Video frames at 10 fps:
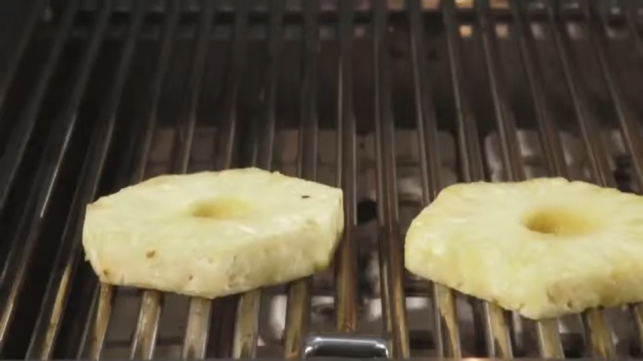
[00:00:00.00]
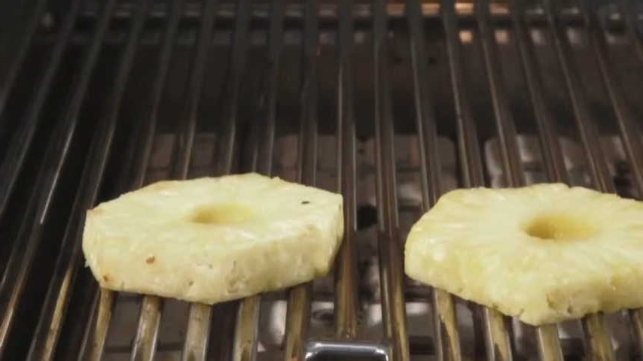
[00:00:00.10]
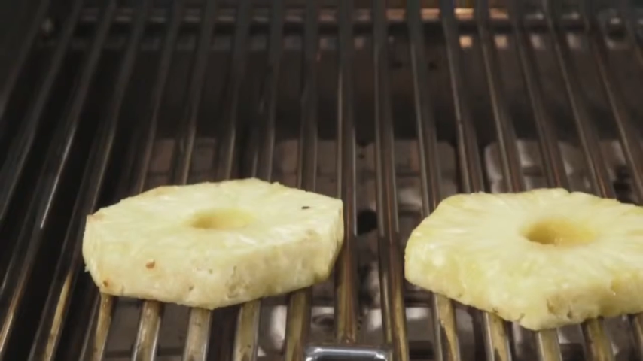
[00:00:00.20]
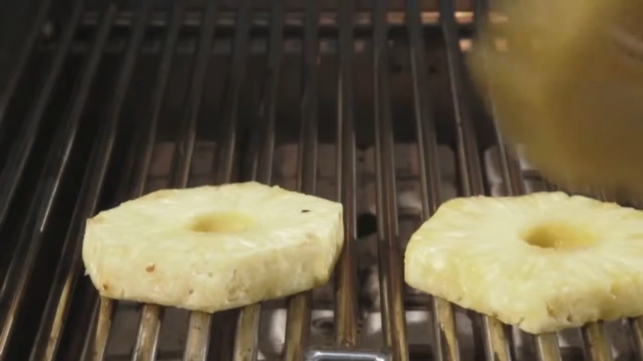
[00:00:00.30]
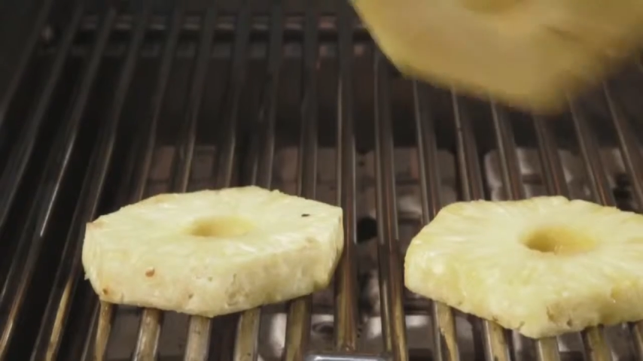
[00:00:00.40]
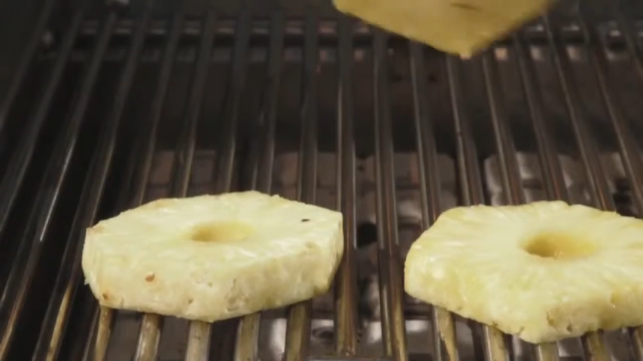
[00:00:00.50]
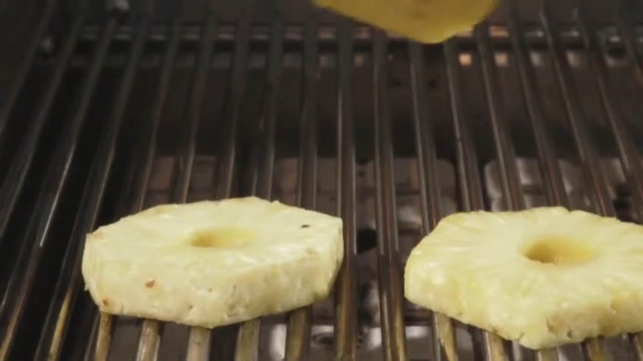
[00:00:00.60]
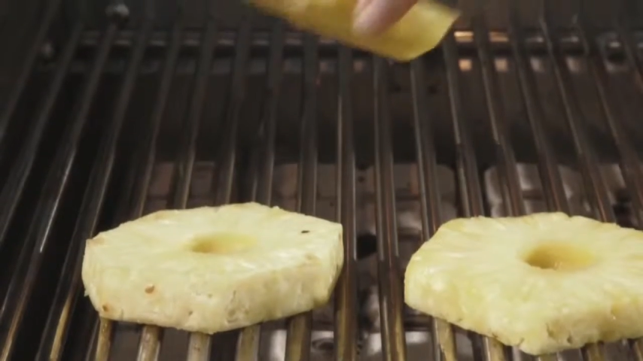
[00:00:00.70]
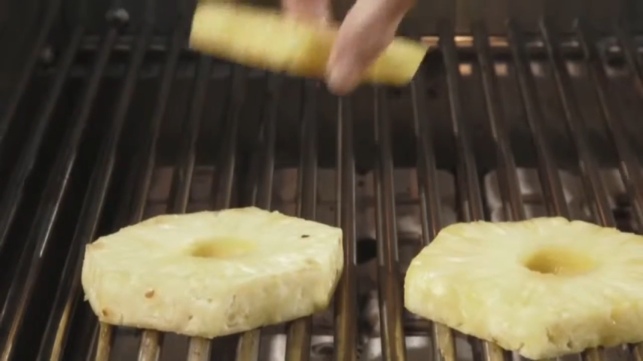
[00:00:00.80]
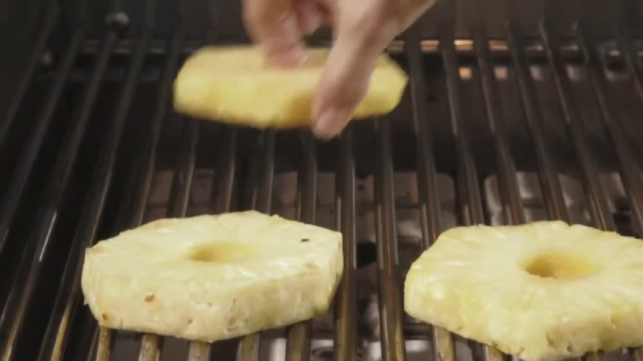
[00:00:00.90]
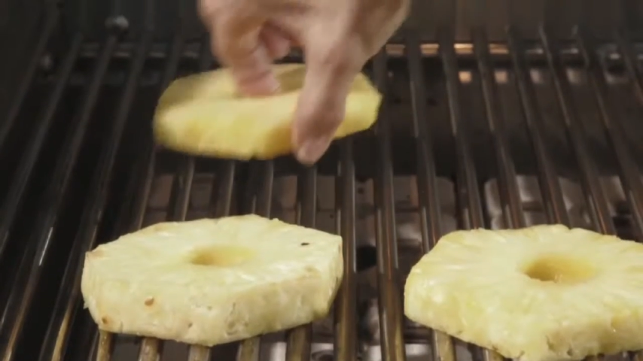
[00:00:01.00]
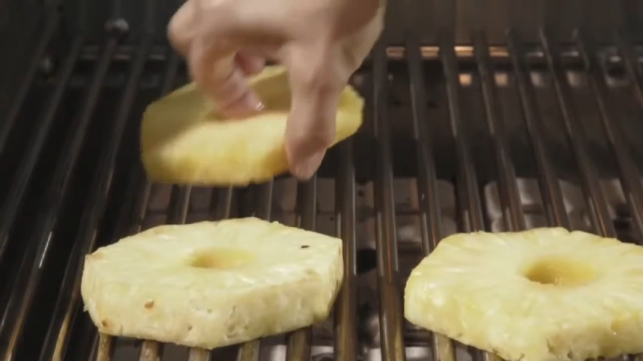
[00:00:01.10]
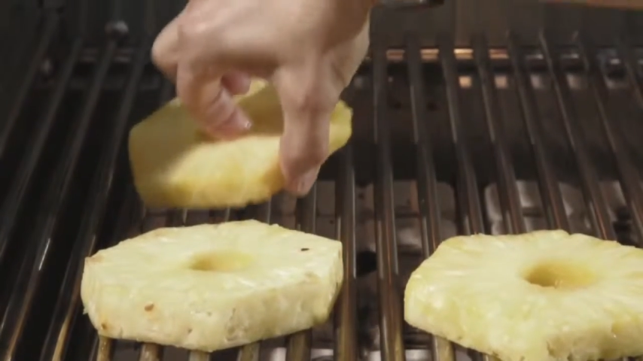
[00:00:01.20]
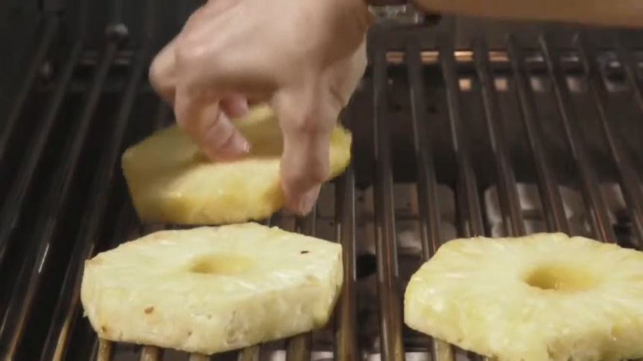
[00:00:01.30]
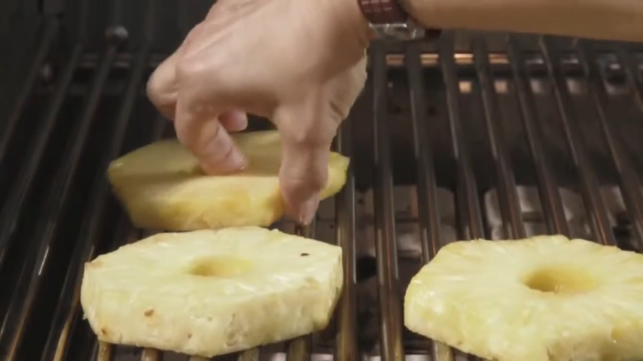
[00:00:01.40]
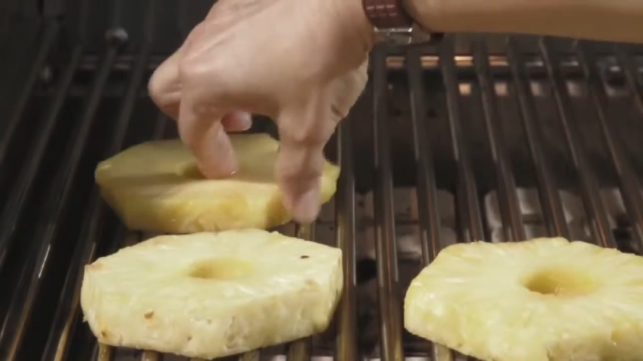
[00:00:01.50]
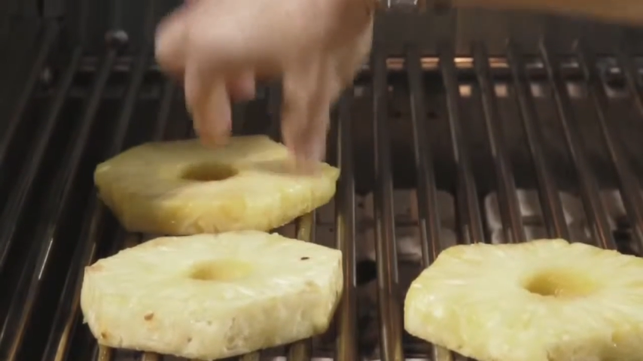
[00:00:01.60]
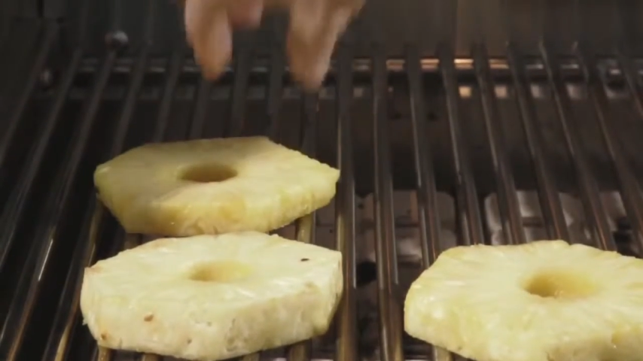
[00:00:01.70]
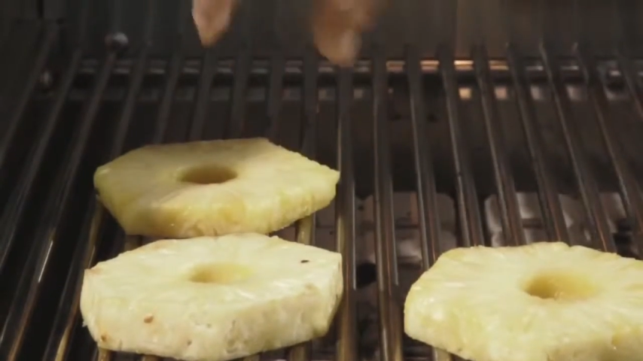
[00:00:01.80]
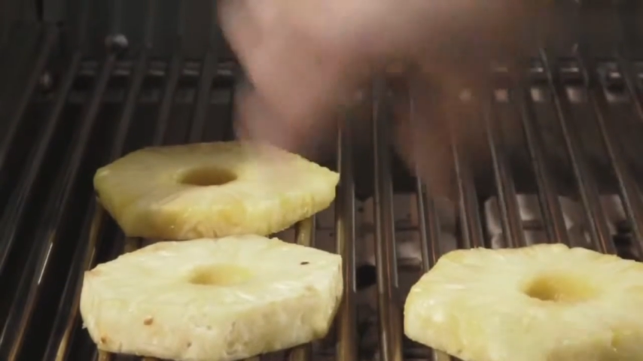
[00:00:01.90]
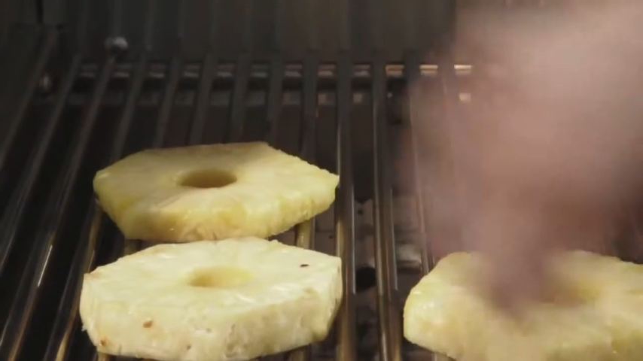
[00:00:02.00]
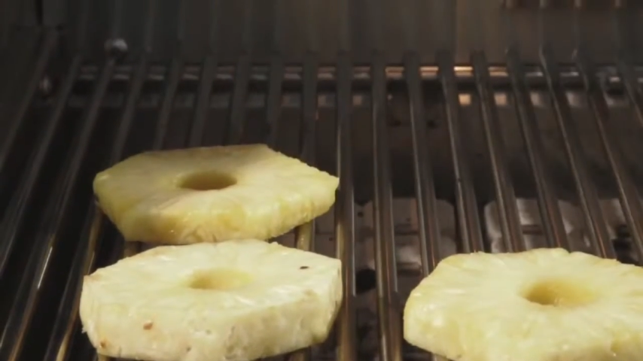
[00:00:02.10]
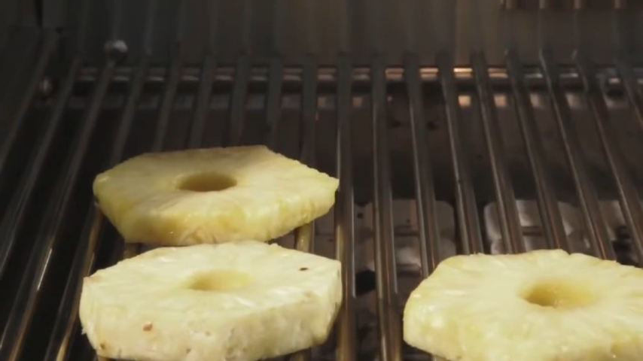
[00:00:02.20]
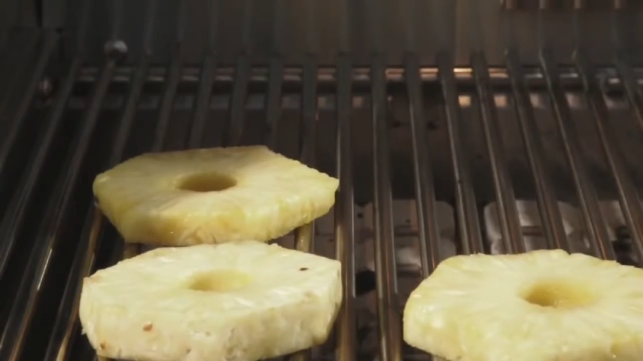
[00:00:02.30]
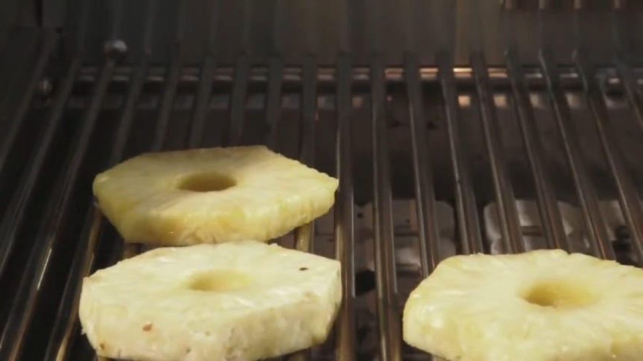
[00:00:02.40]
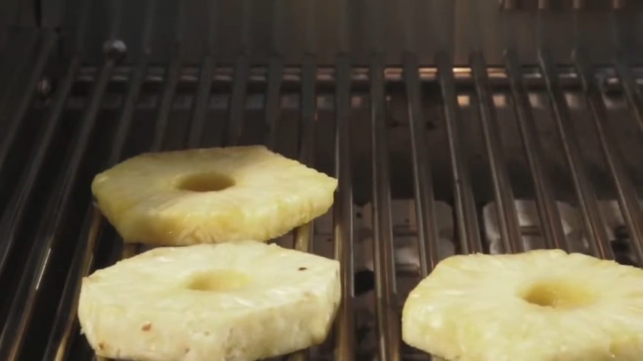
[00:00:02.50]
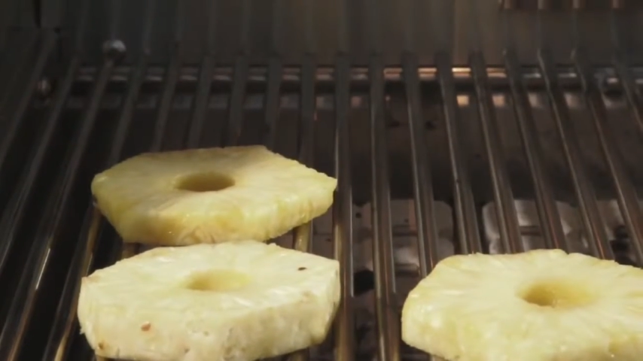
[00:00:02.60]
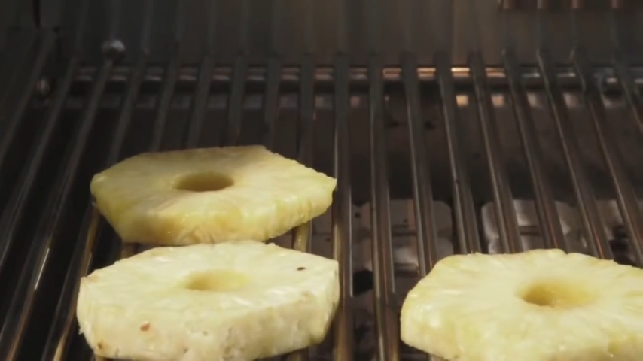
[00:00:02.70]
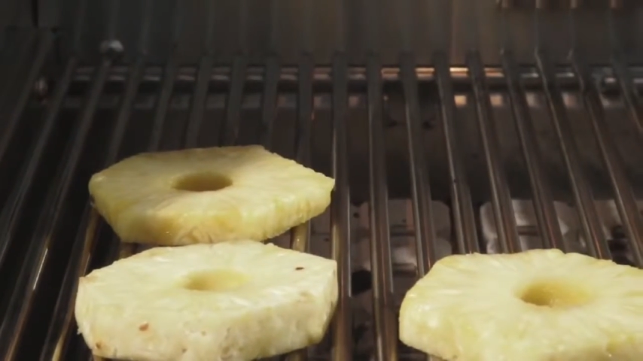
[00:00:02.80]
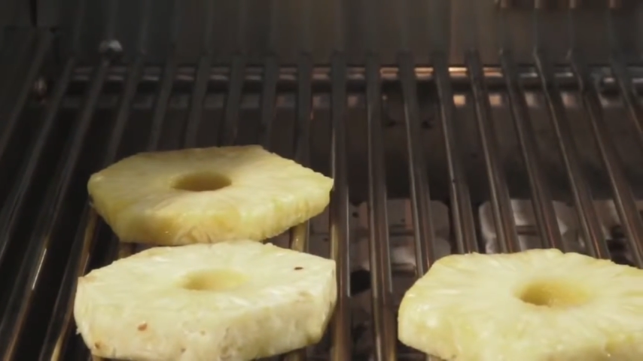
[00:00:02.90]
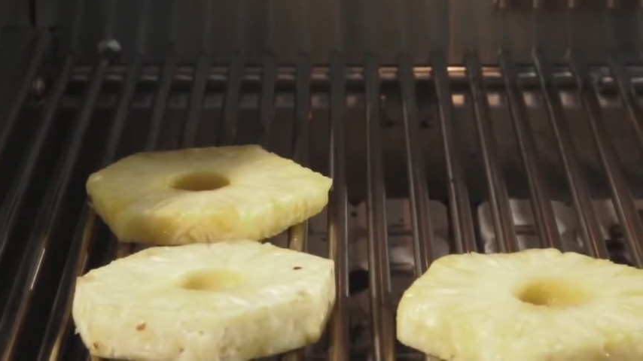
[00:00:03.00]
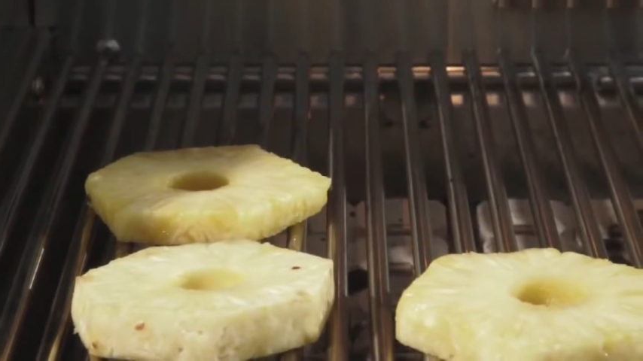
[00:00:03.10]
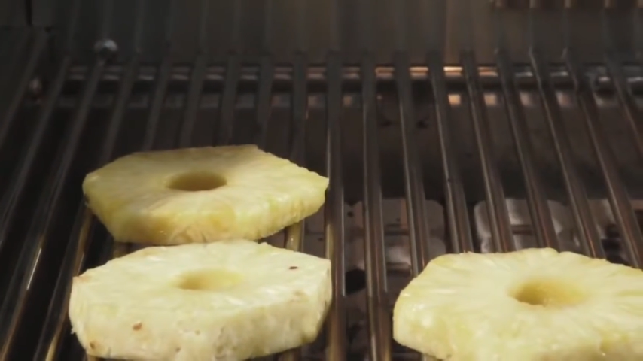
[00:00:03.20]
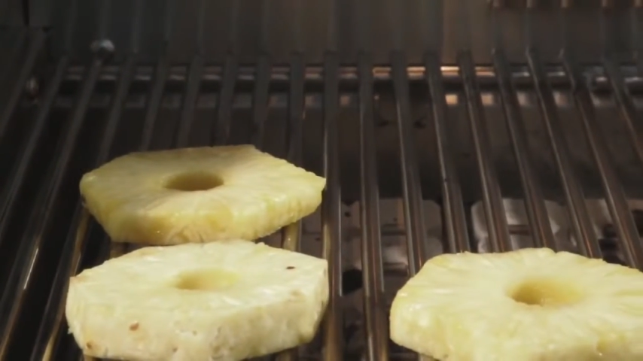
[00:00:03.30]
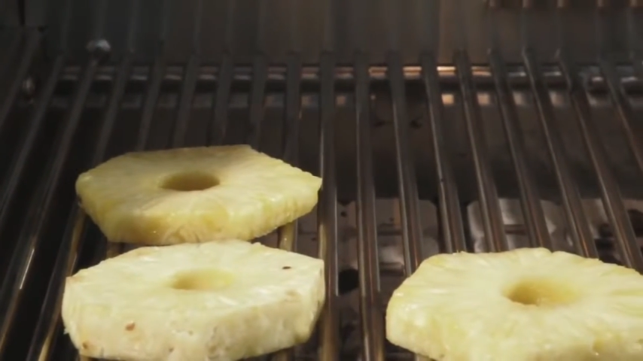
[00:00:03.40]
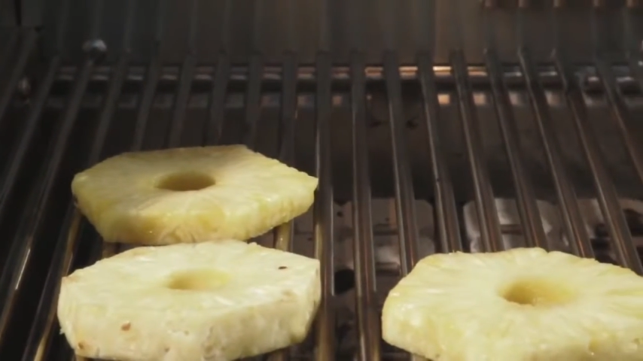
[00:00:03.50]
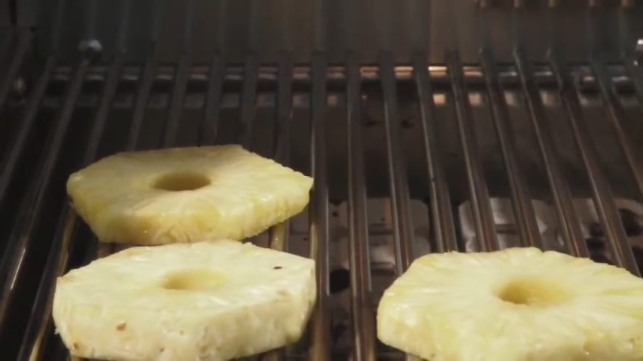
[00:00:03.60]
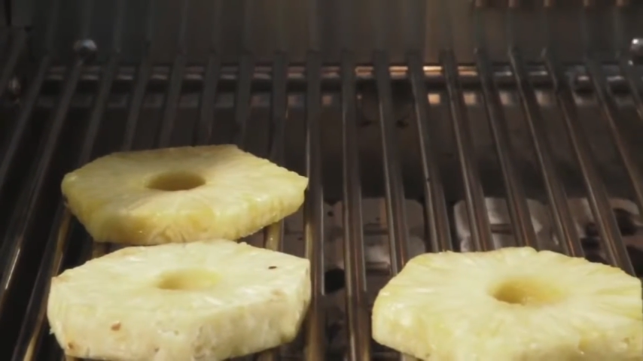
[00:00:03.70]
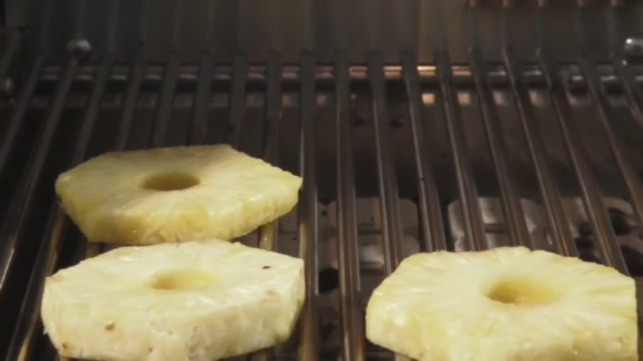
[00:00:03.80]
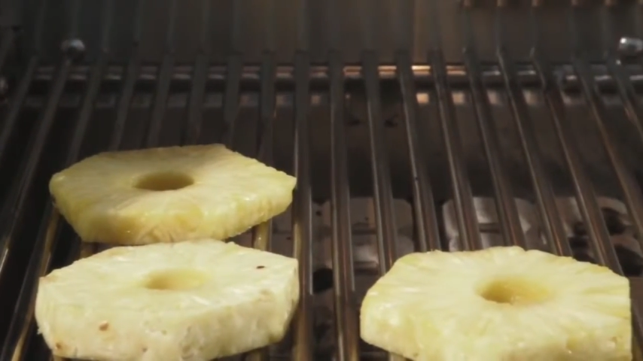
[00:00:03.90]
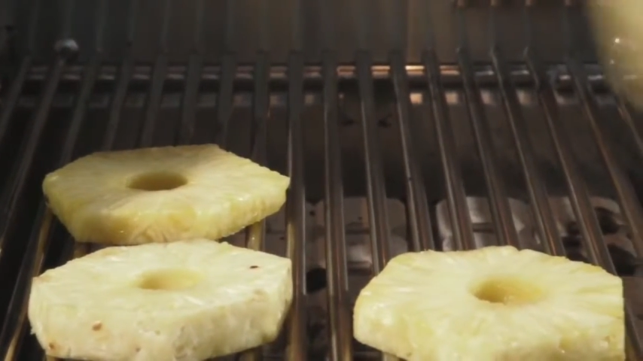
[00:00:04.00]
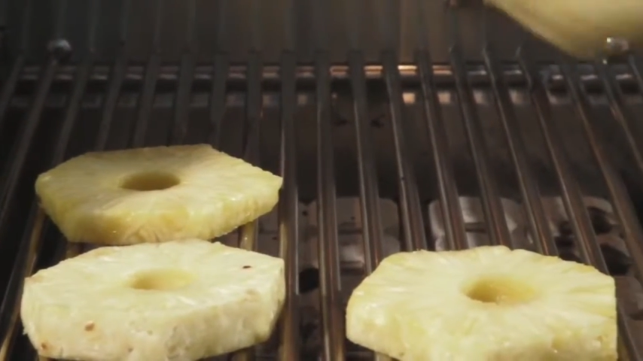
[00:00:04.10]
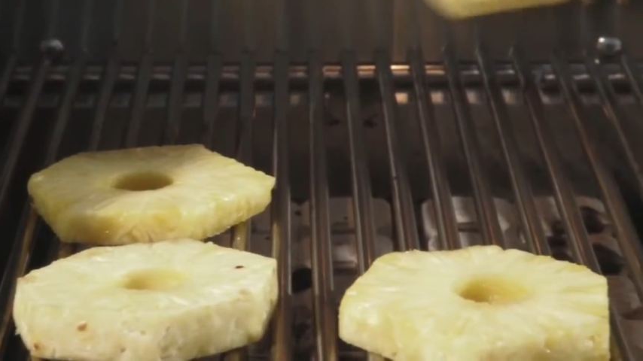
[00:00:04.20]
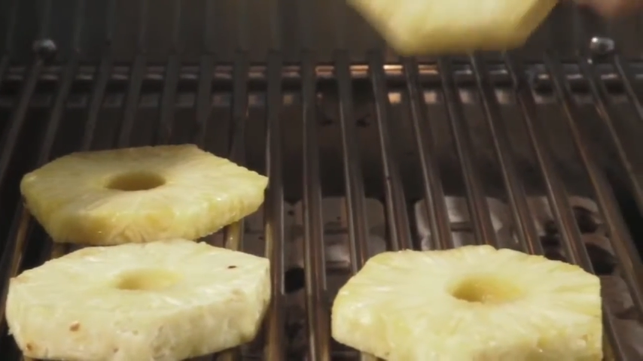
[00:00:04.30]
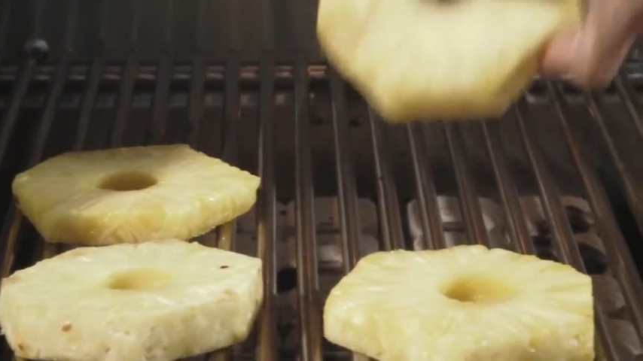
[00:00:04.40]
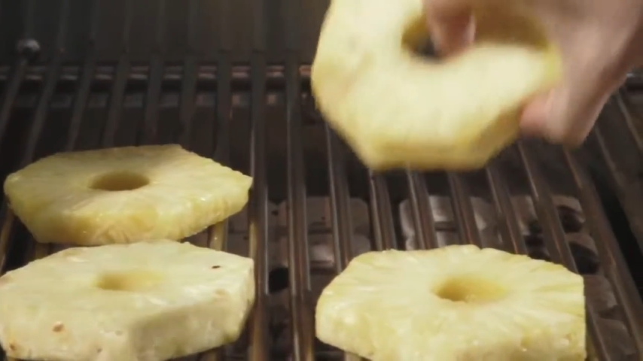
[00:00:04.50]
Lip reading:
Nobody's mouth can be seen.